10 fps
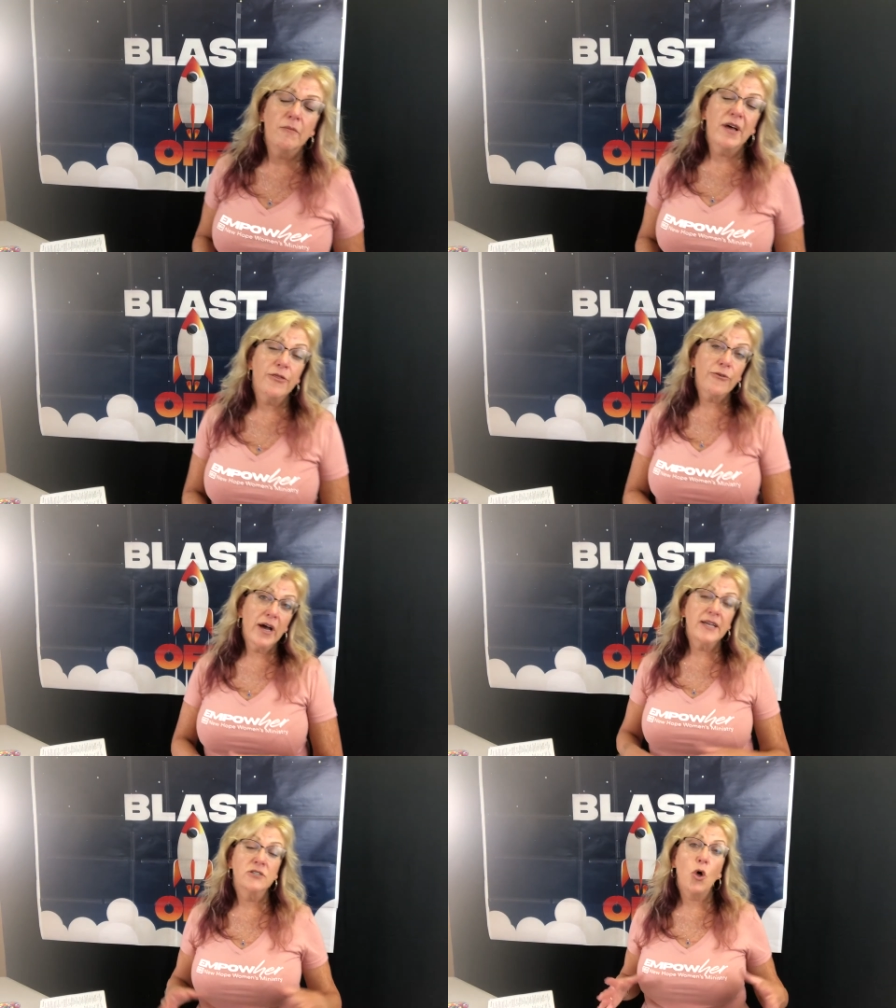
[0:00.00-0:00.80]
But
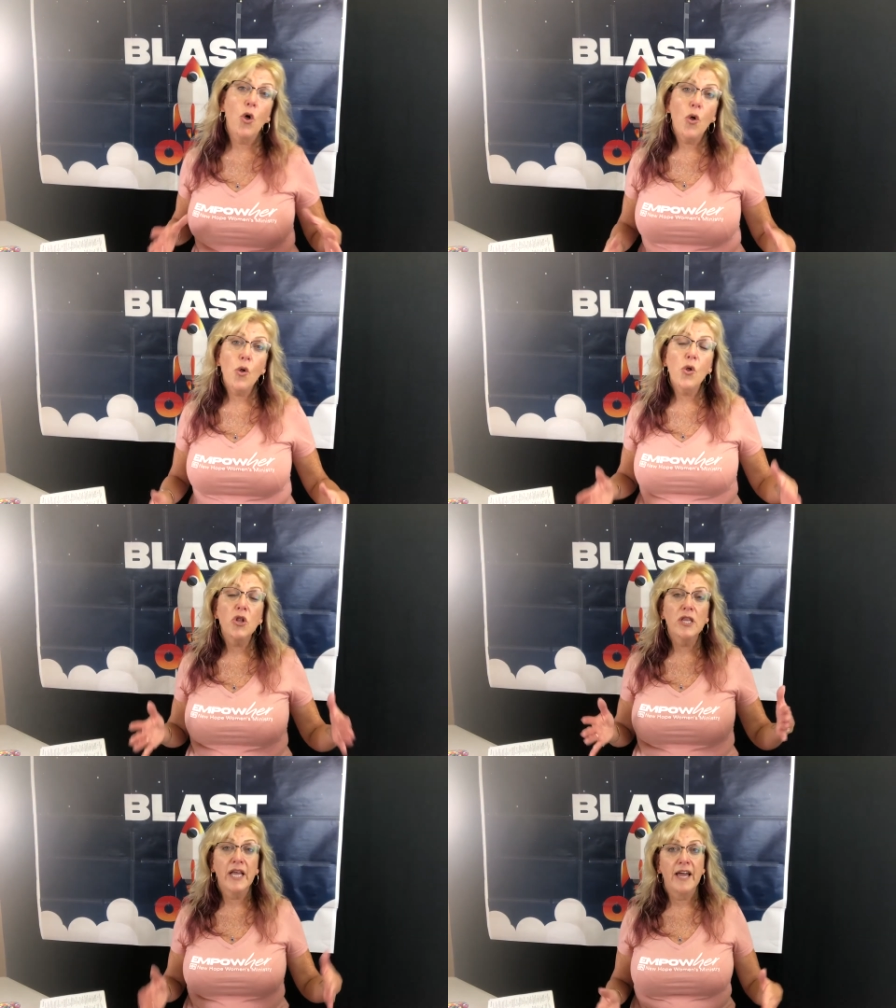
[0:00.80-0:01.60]
throughout his
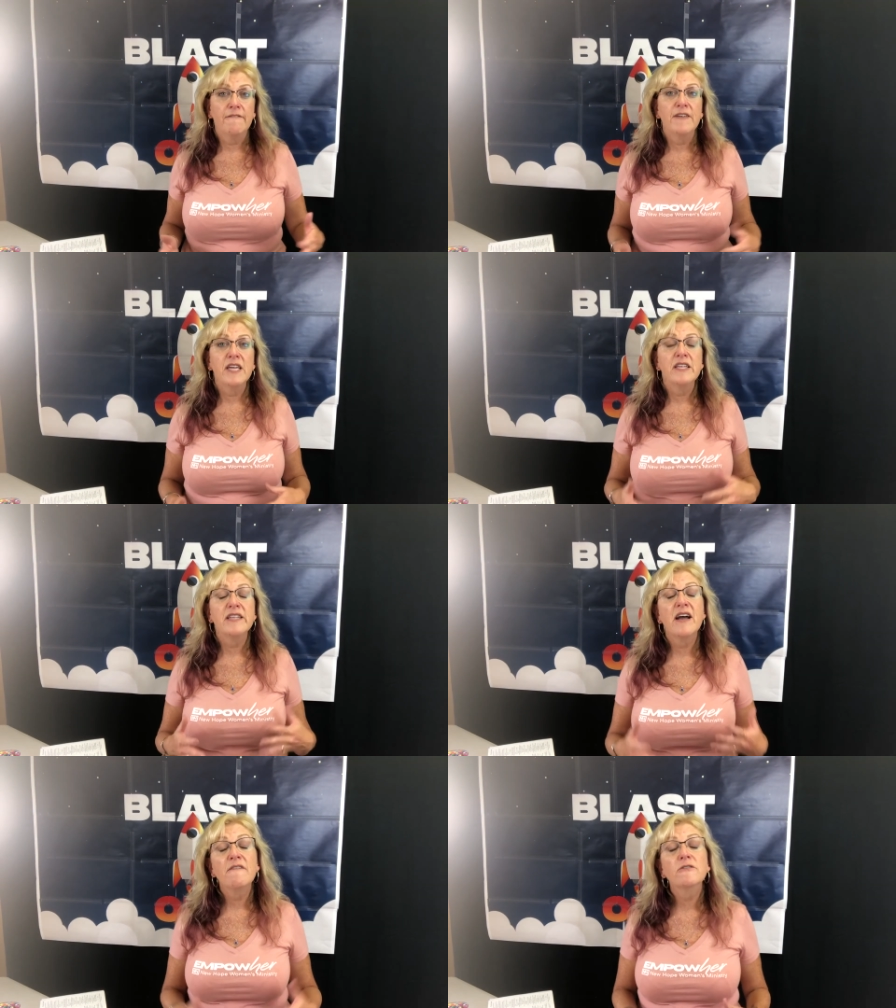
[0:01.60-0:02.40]
whole life, he
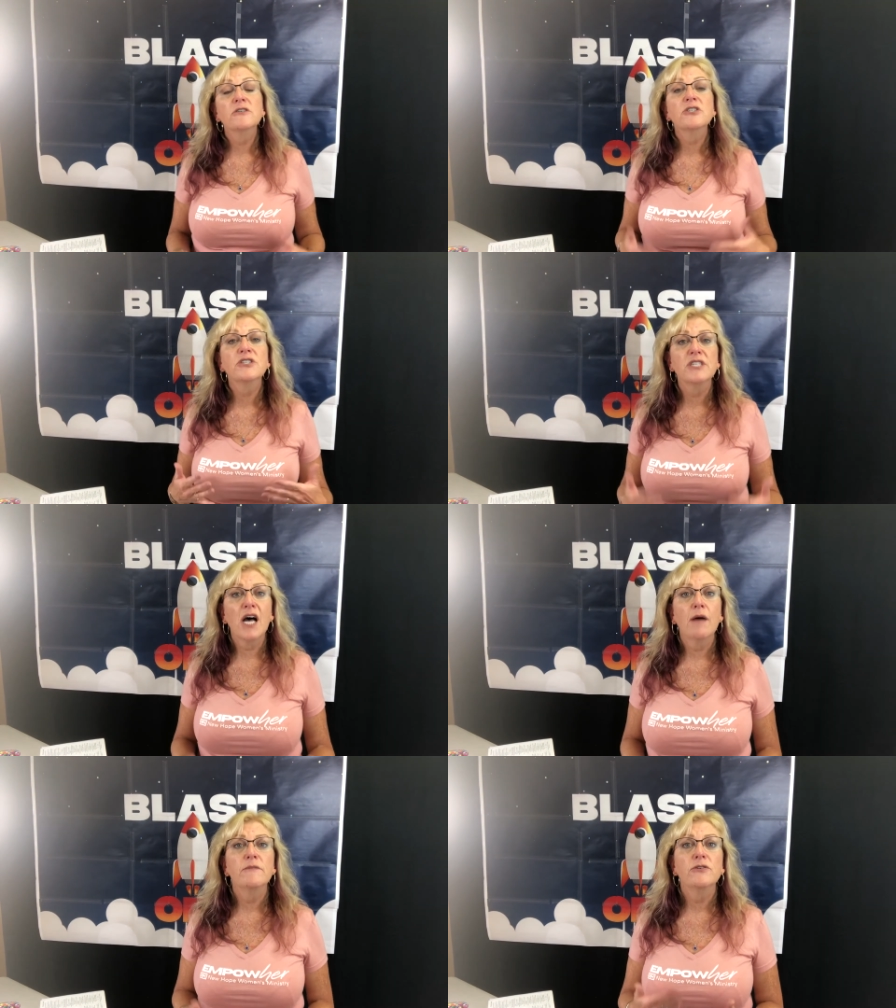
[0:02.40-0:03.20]
never
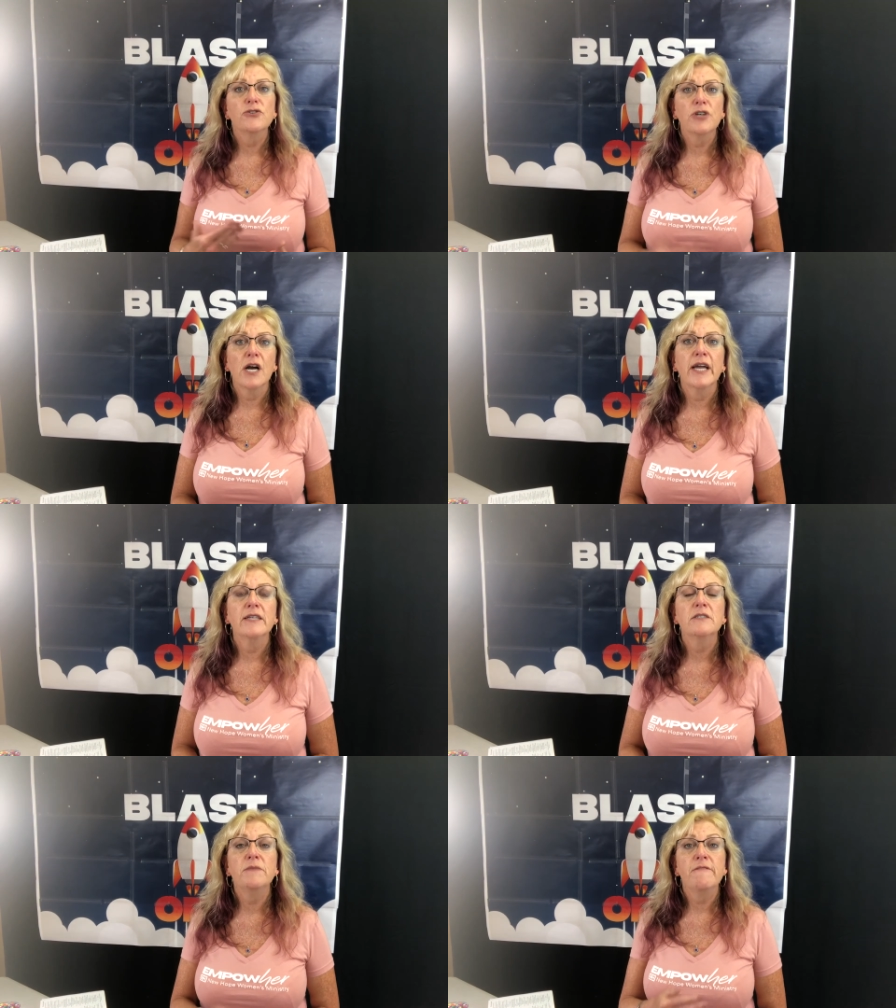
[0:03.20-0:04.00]
stopped
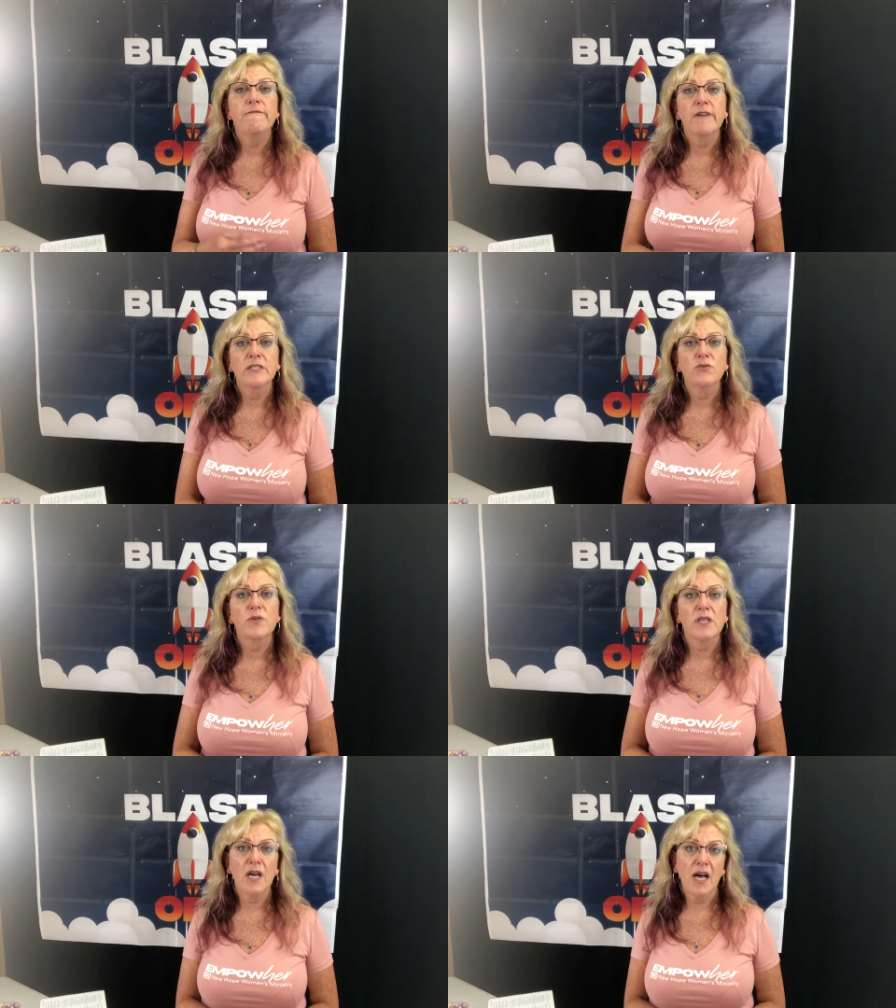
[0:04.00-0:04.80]
trying to be friends
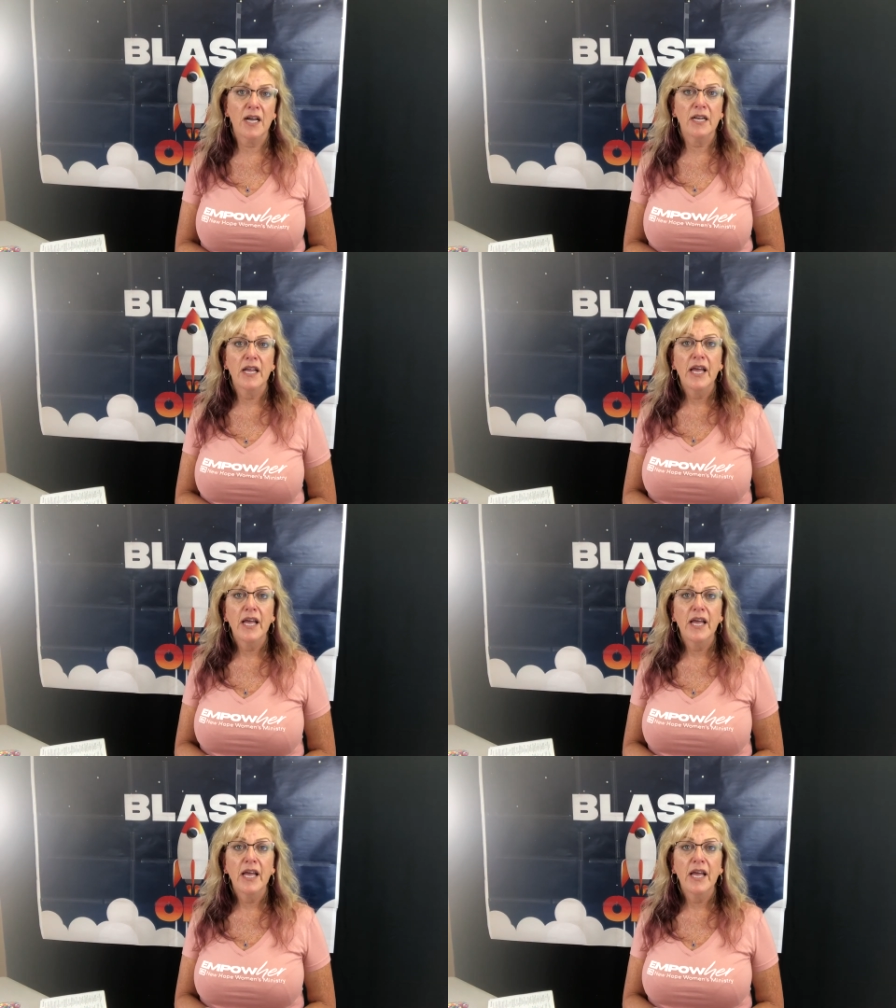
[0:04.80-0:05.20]
with God.